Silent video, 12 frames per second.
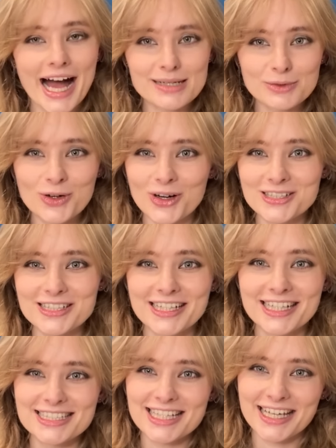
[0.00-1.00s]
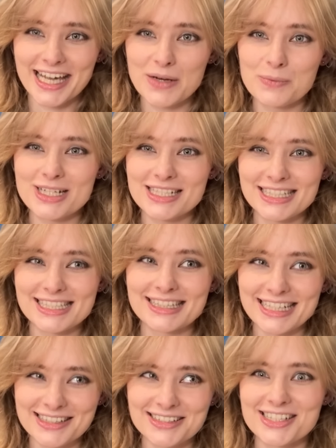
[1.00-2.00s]
Animal Crossing is a game which needs
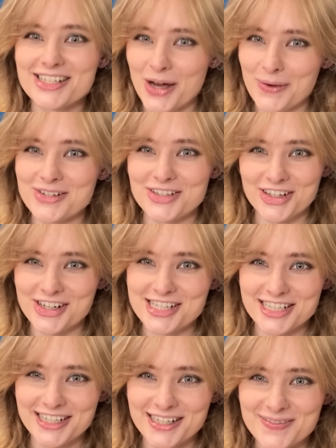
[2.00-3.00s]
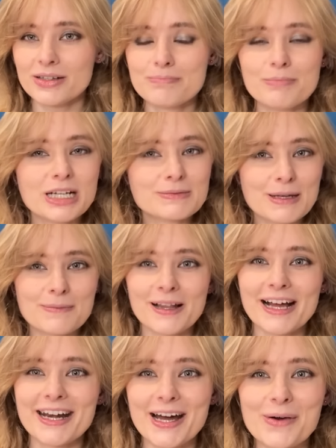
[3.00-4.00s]
little to no introduction. Most people
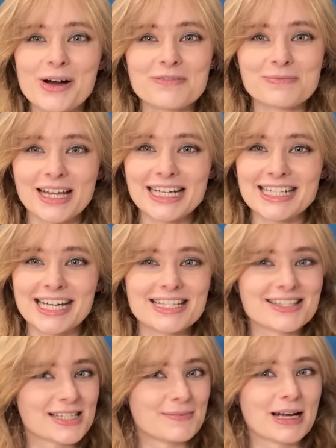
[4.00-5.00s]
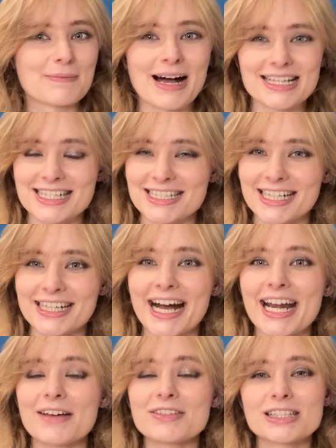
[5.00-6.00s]
I know have played it in some capacity
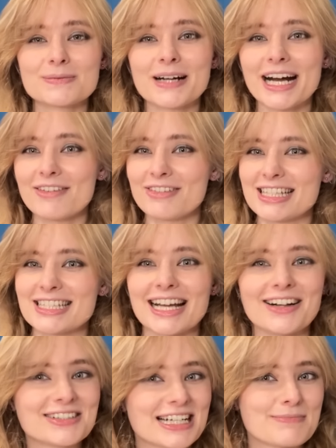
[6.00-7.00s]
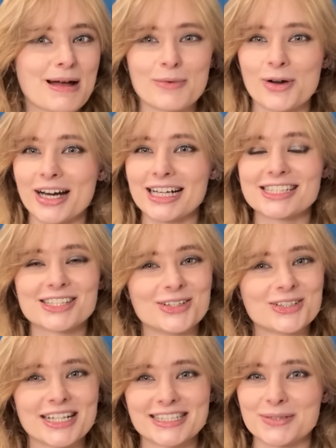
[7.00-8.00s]
and have some kind of nostalgic memory
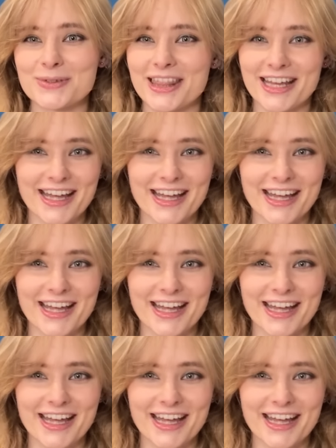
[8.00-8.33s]
associated with the